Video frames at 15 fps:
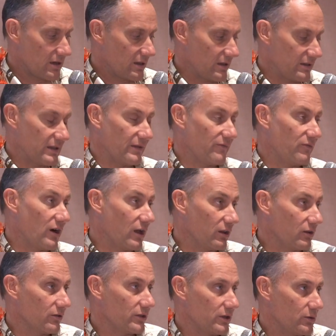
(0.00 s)
that they
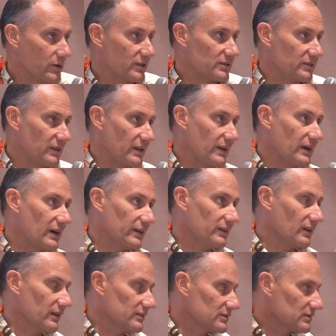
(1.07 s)
follow the USDA
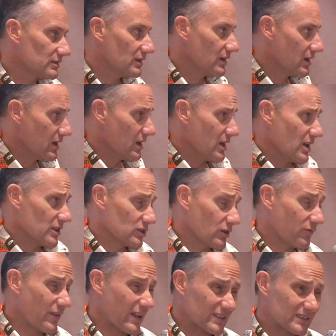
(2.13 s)
guidelines. So
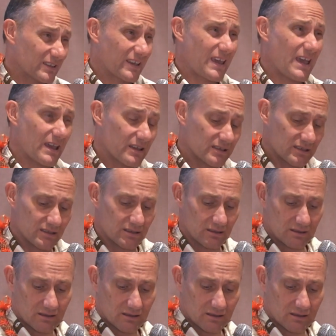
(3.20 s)
if that's the case,